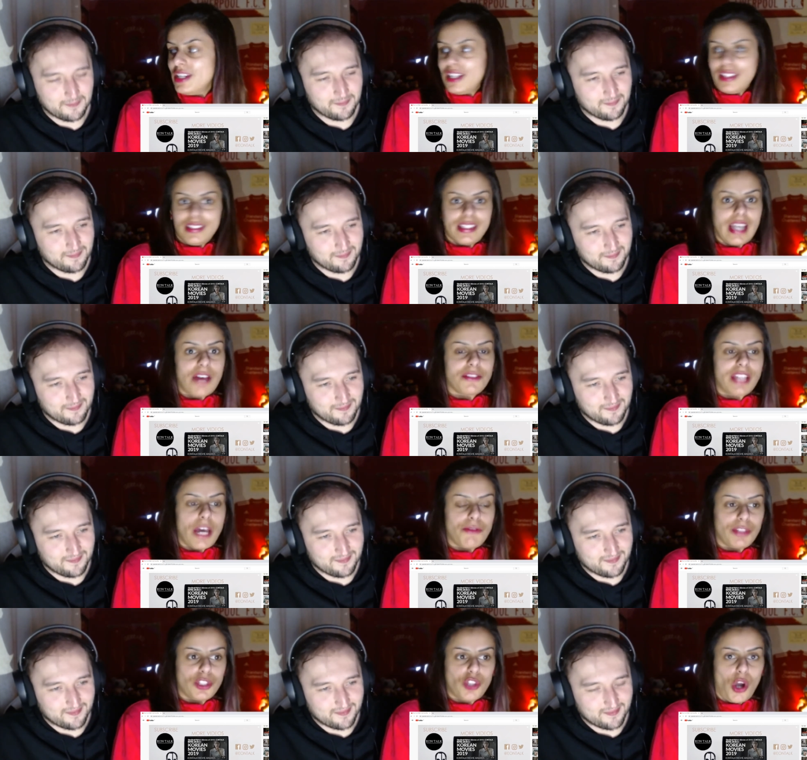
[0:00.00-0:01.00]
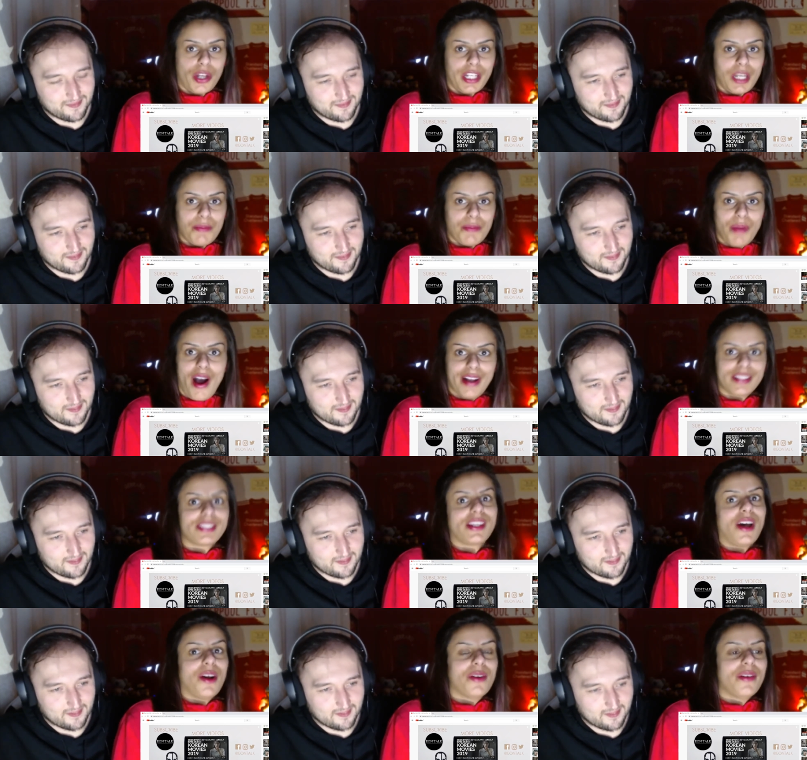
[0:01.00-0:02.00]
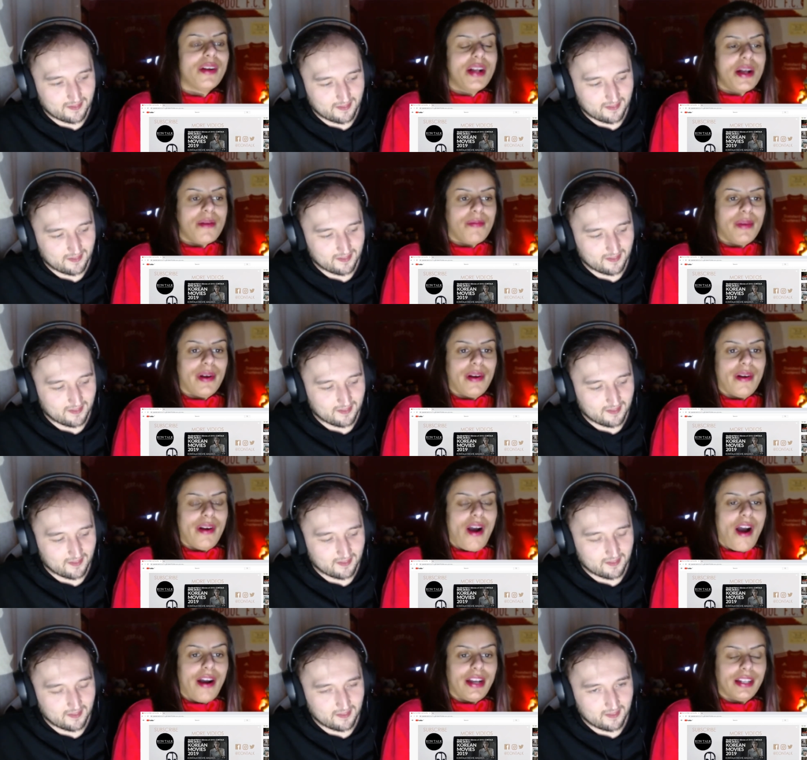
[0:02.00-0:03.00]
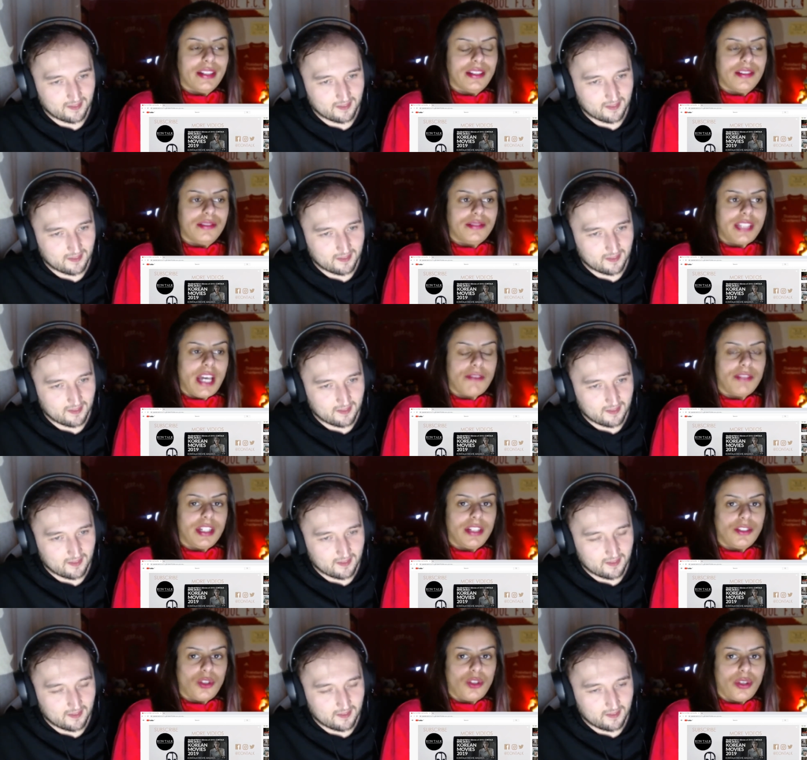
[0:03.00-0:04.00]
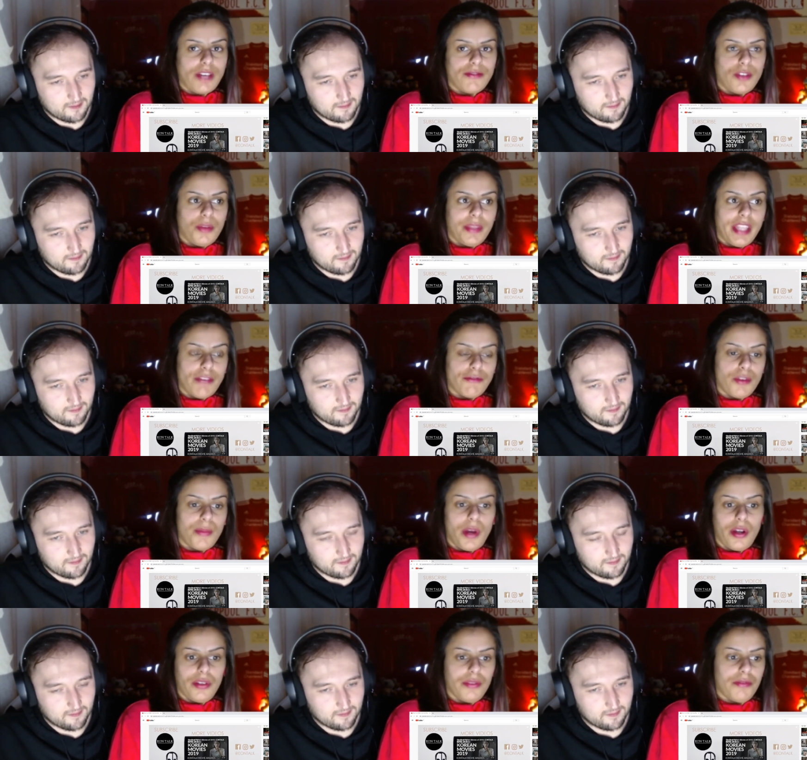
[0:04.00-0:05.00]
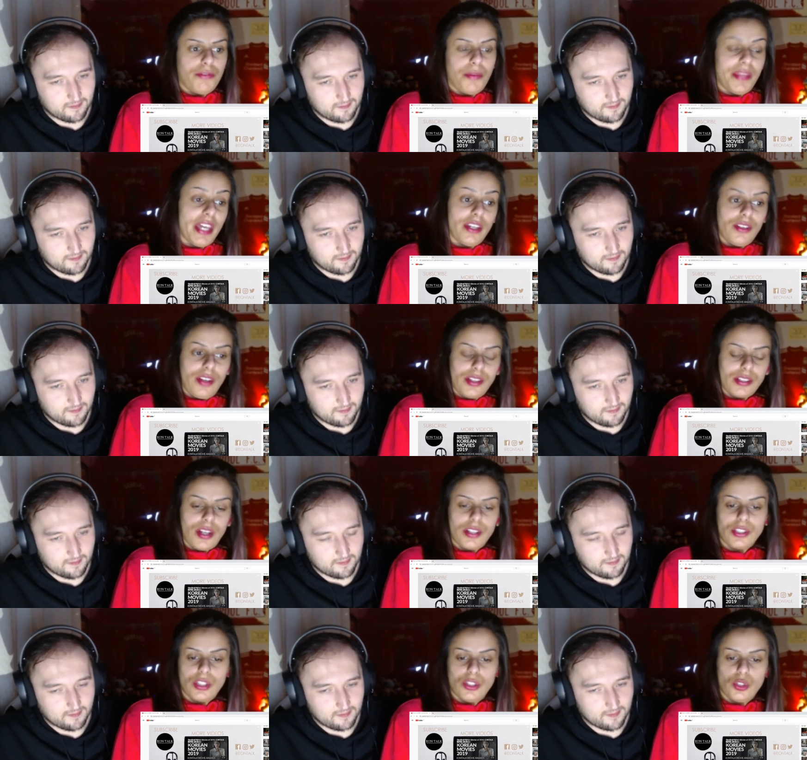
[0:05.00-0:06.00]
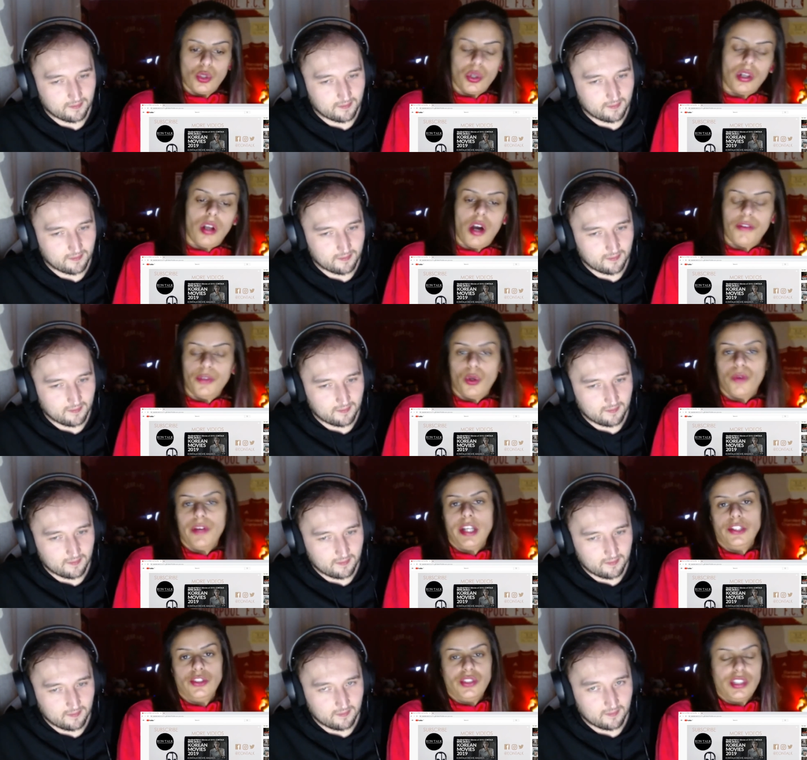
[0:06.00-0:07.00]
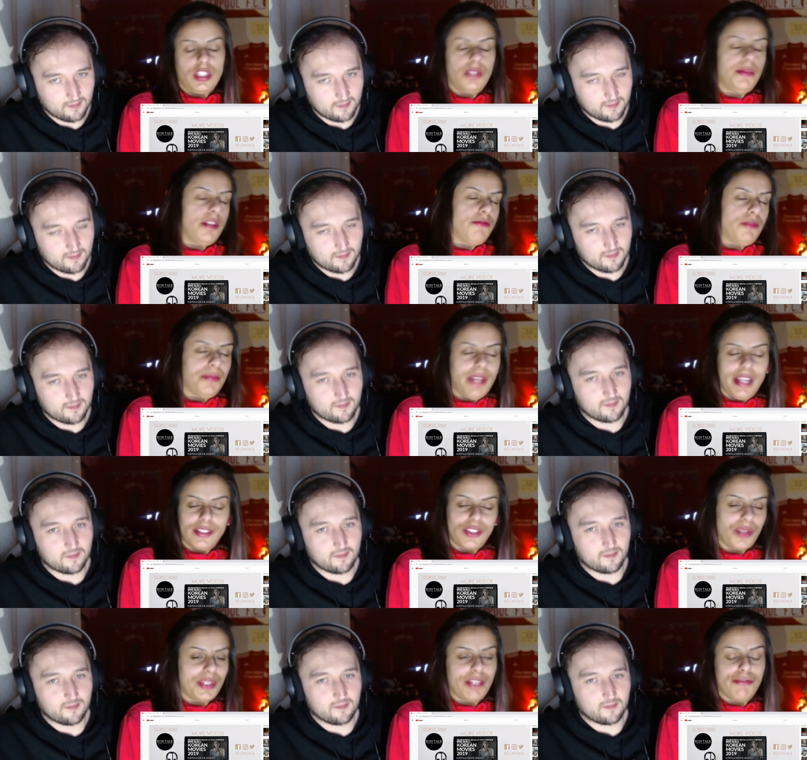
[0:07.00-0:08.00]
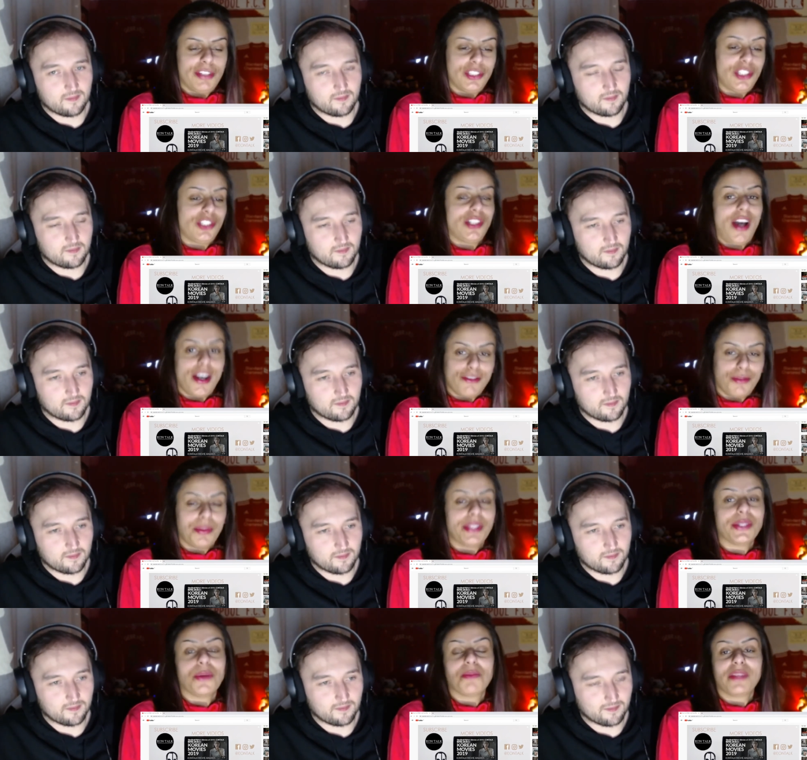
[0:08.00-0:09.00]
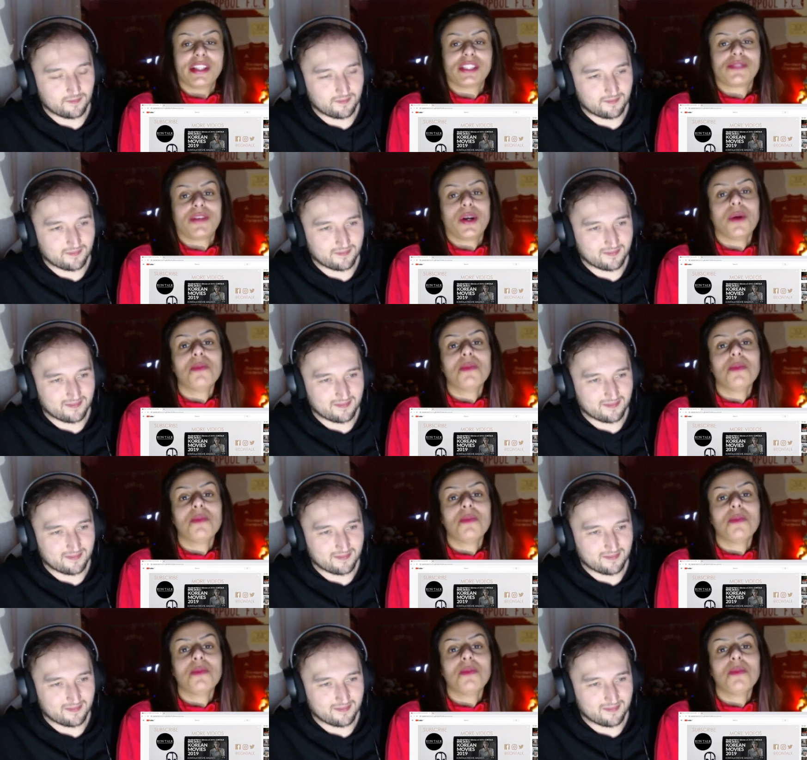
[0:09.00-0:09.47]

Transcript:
Speaker 1: De- definitely shocking in parts though, but I definitely enjoyed that film. And then from on, uh, from then on, I started to enjoy a lot of North Asian cinema from then. So it officially started from the Dumplings film.